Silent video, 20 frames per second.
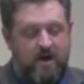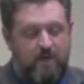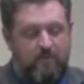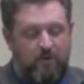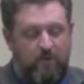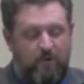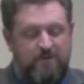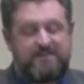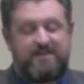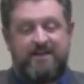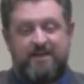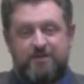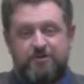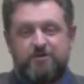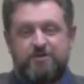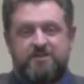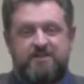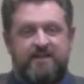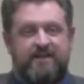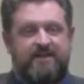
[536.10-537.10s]
But what's
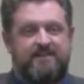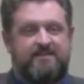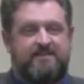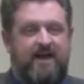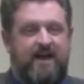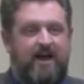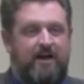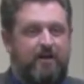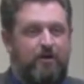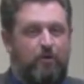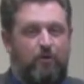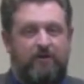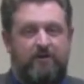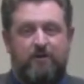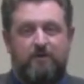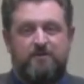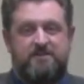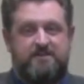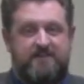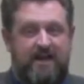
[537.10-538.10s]
interesting is that, you know, whether
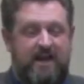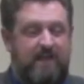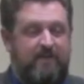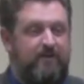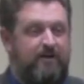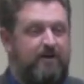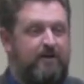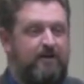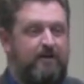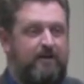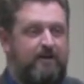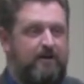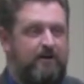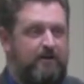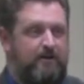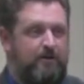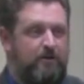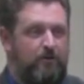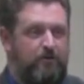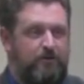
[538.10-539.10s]
it was David, you know,
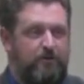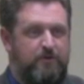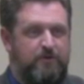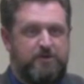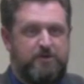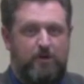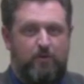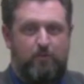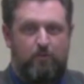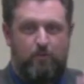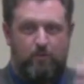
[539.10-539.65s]
you know through his